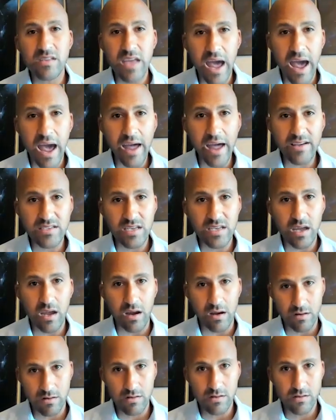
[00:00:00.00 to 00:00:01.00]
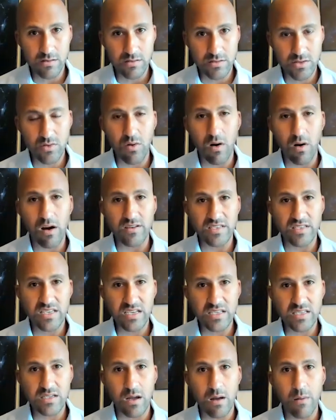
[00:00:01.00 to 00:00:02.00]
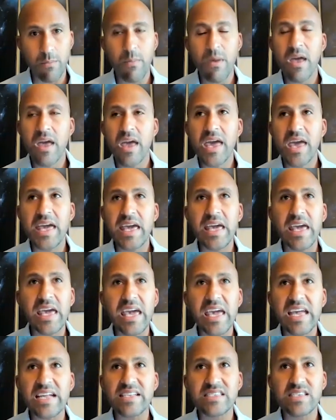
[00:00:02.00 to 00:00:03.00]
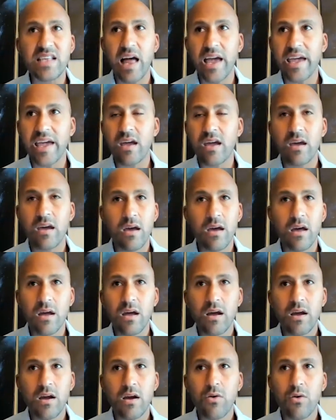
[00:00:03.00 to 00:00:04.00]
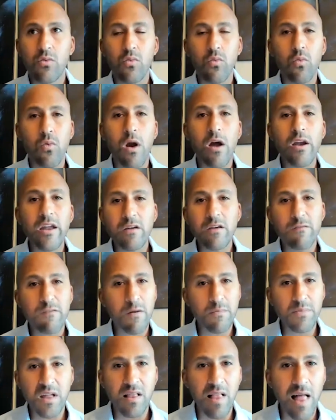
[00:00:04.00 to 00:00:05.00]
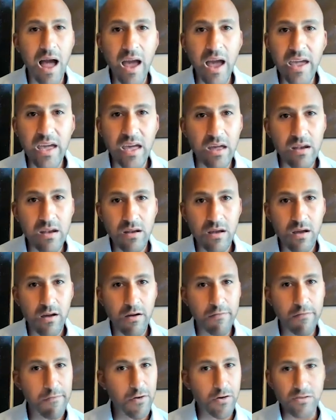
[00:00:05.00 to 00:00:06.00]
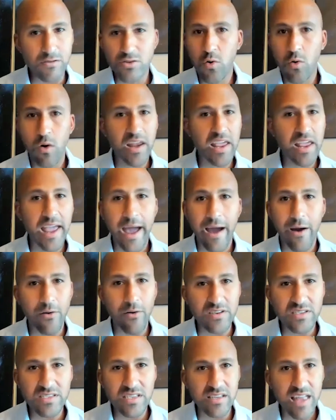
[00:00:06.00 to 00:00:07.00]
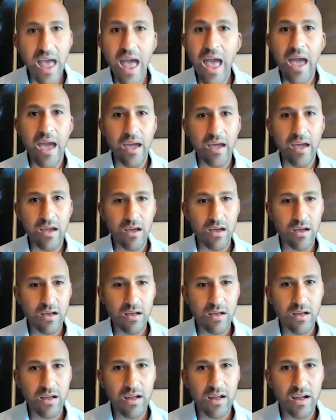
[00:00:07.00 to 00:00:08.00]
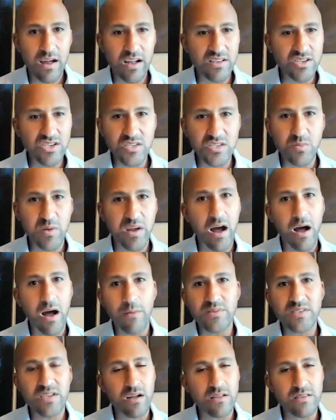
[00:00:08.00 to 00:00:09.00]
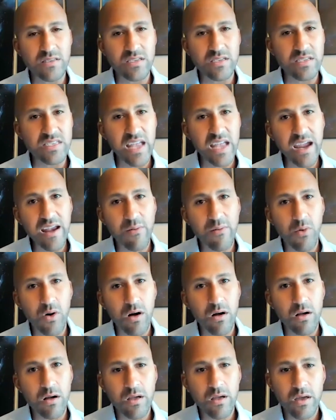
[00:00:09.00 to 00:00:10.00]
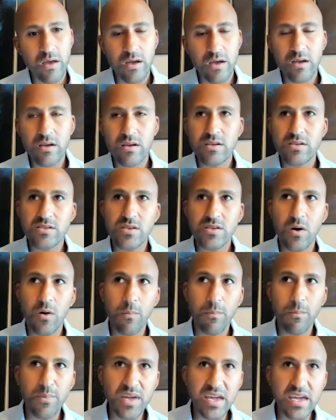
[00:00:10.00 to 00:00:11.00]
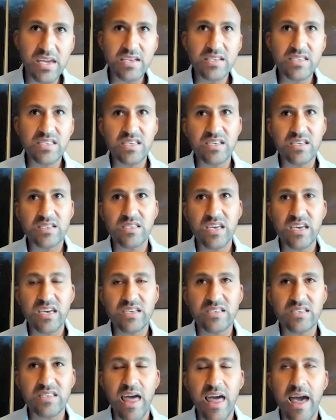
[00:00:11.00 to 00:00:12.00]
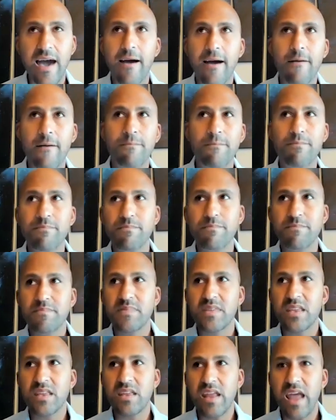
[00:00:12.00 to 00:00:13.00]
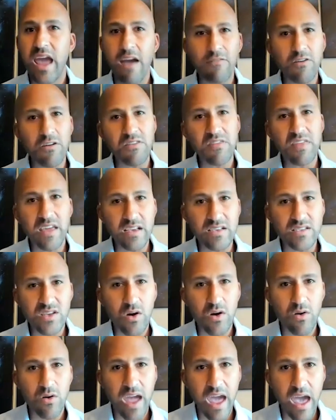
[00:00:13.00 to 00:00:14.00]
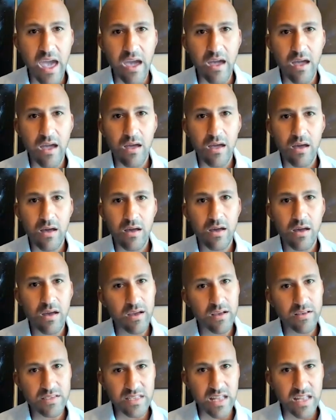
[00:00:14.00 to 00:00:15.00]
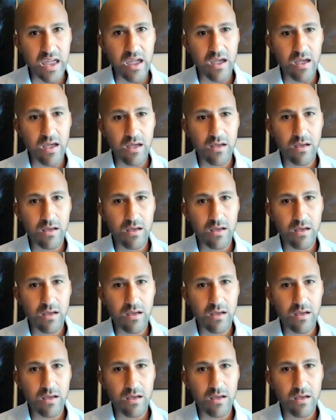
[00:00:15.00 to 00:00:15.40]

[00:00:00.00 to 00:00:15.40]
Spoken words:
taxing to our system. It's like running from the lion for 20 hours a day just becomes unsustainable. So peace is that everything's okay state